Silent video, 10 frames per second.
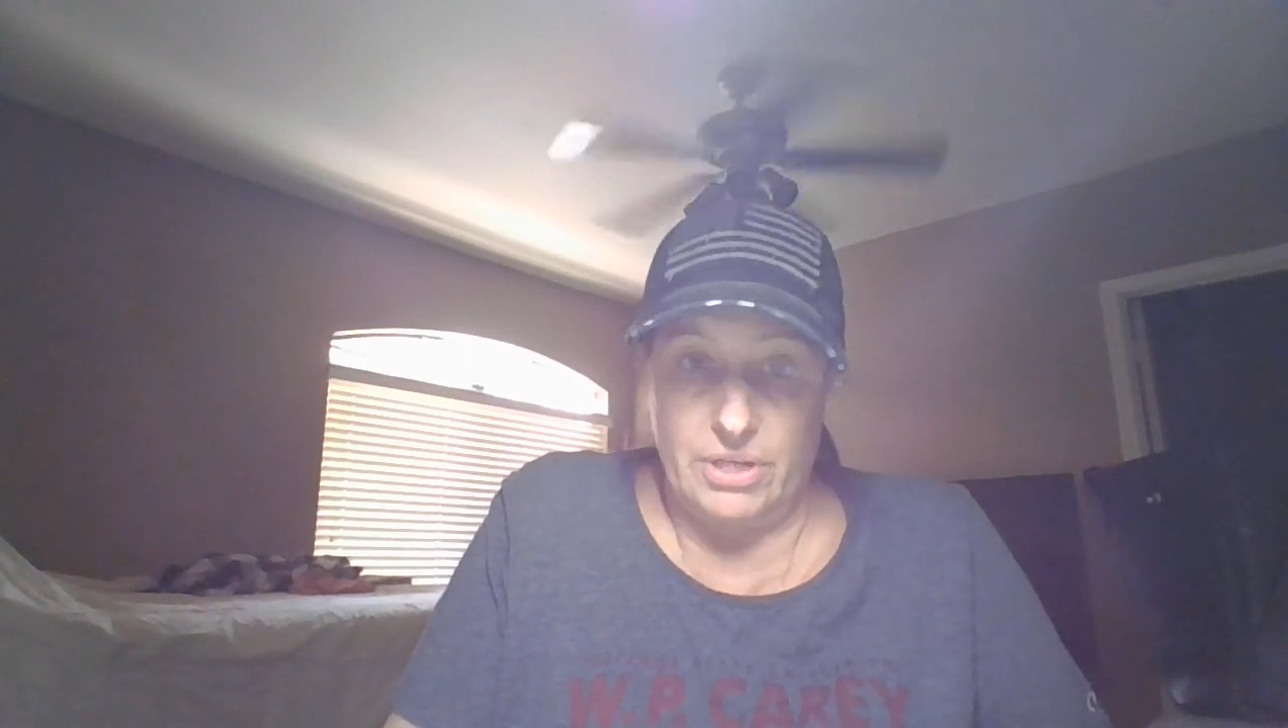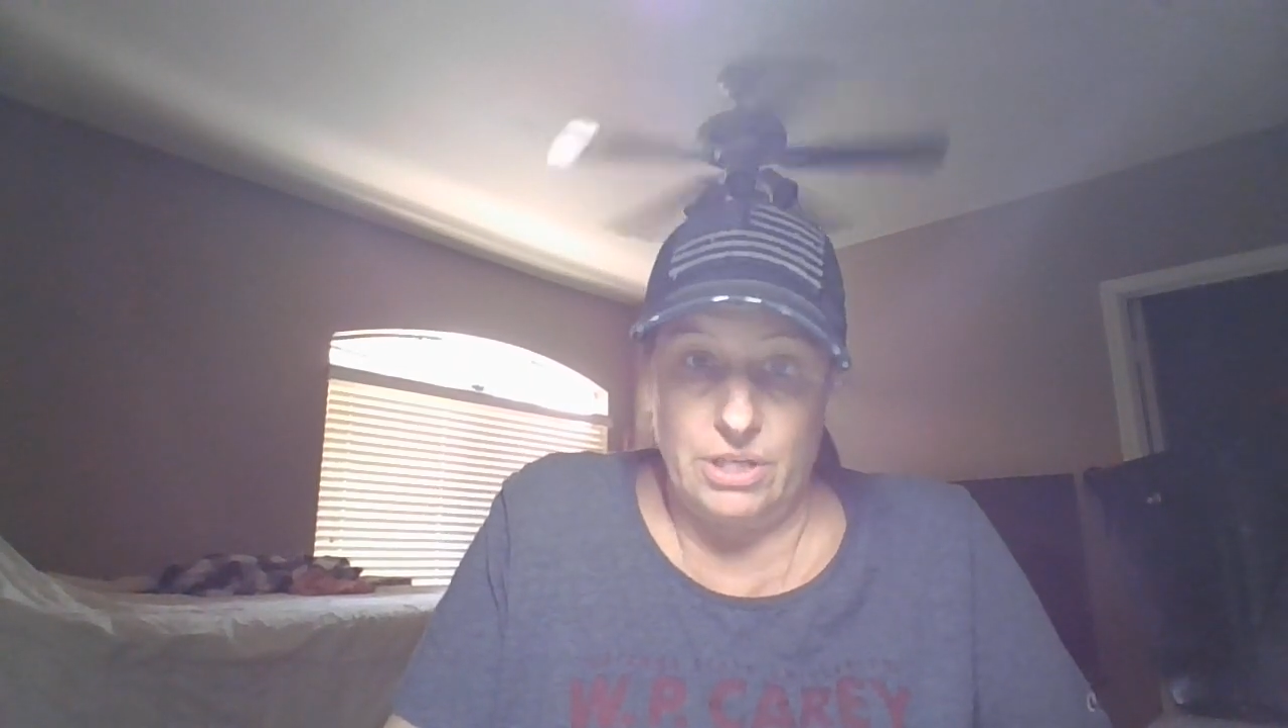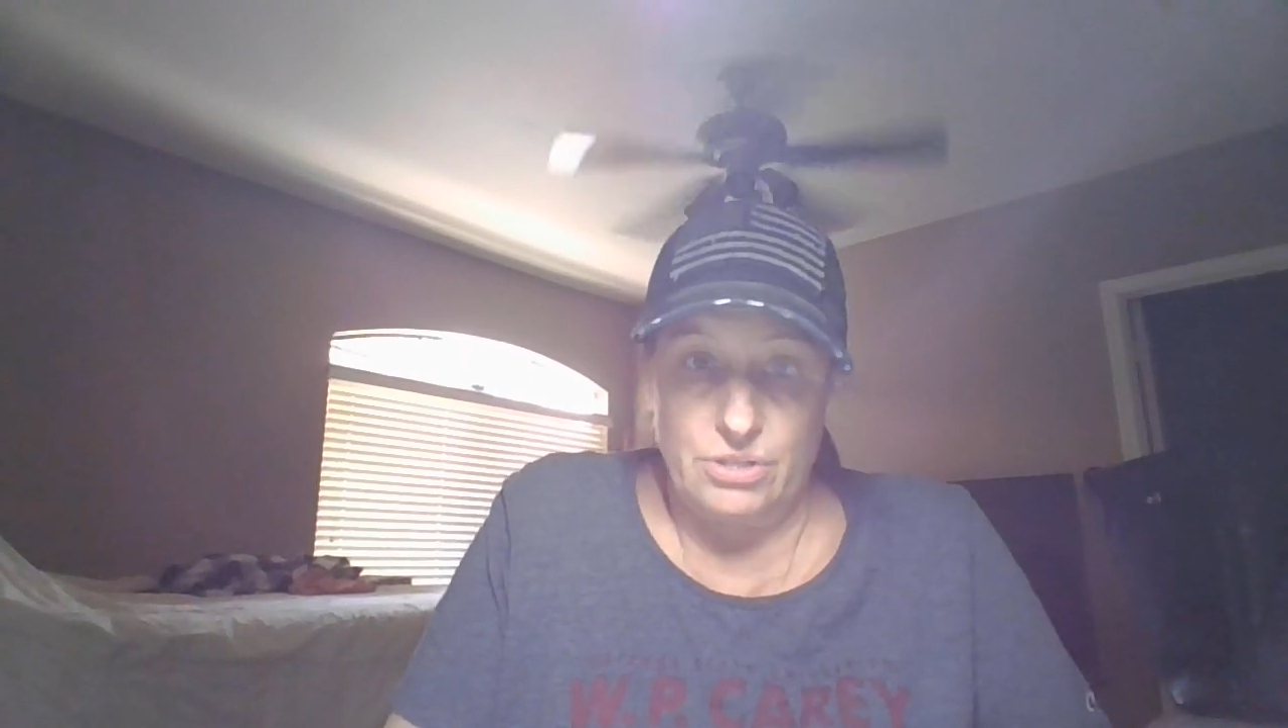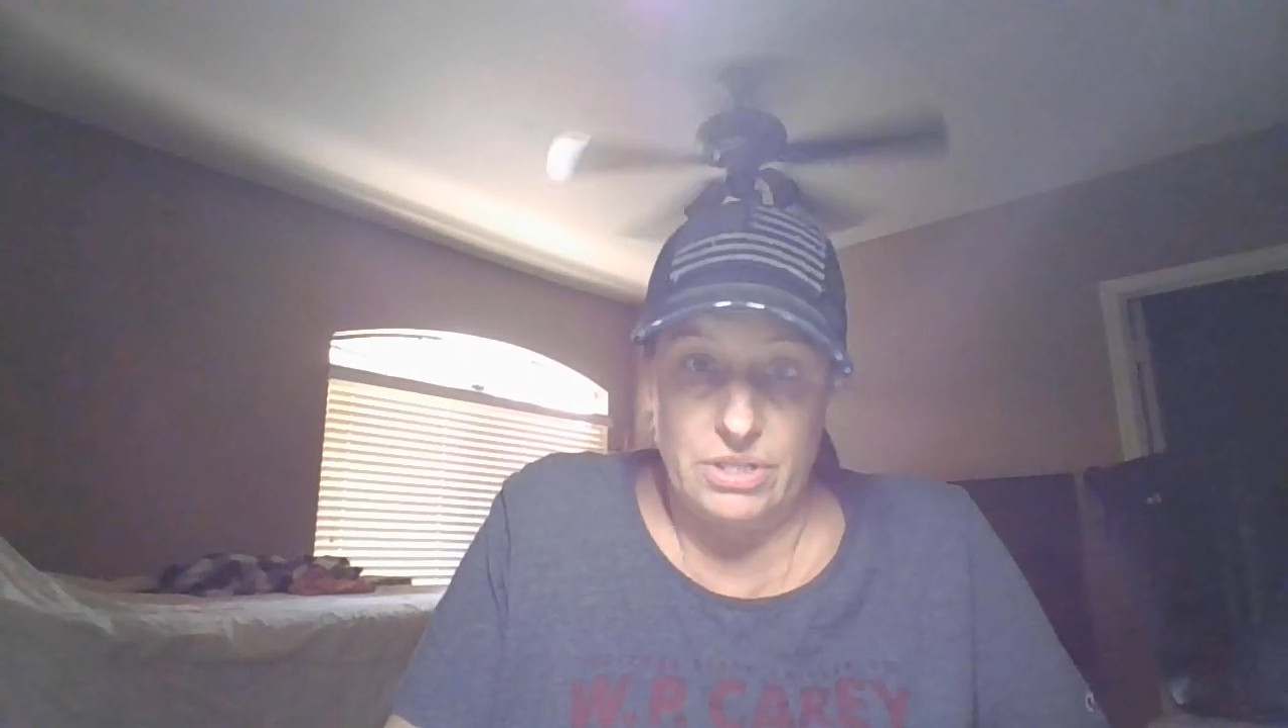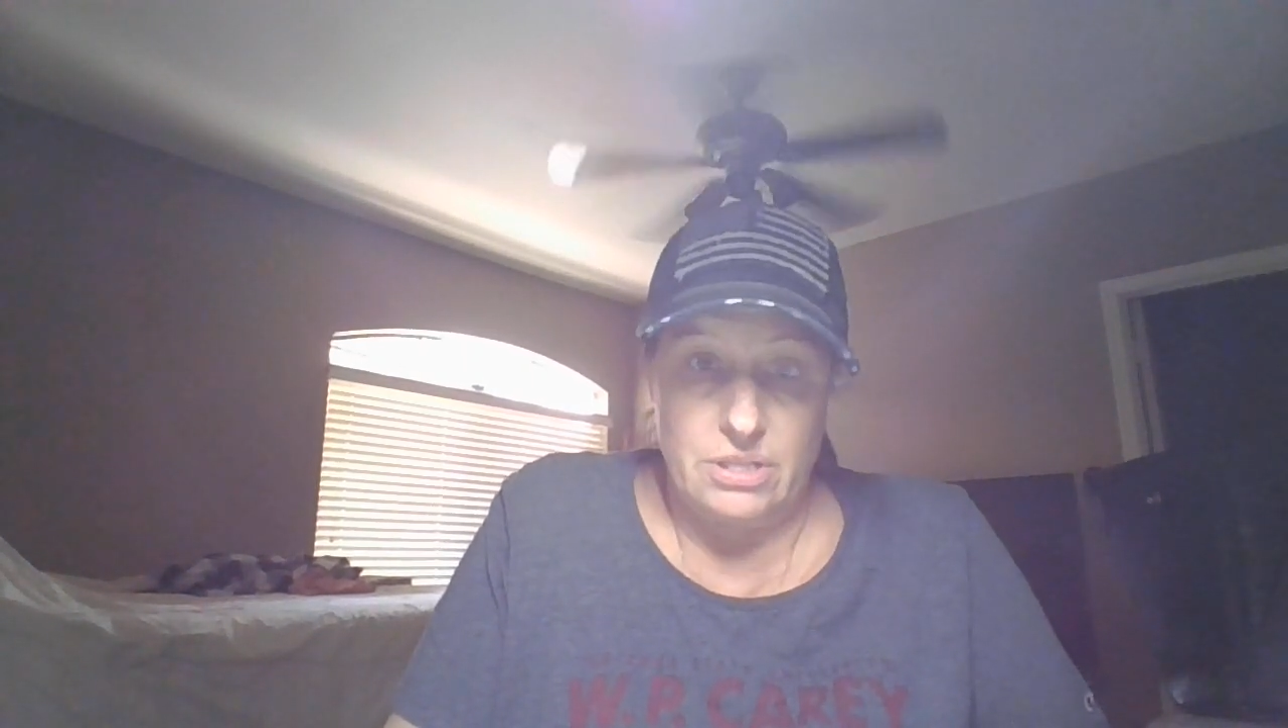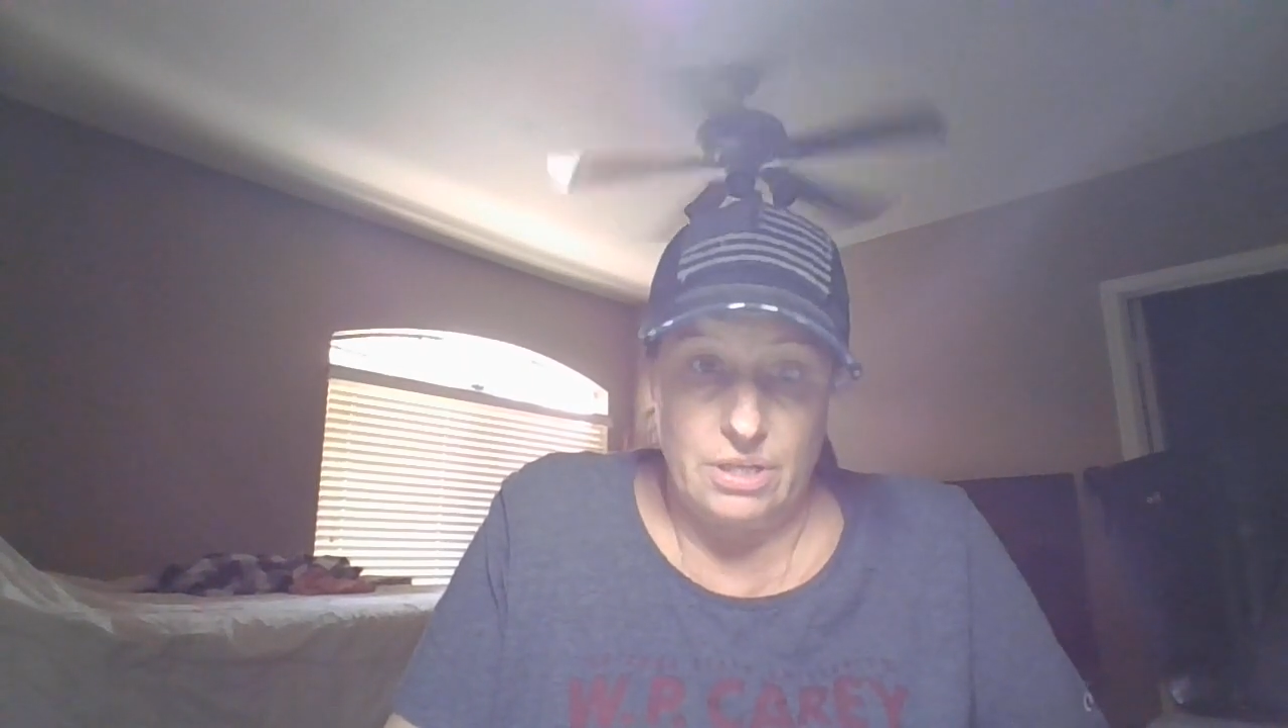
countries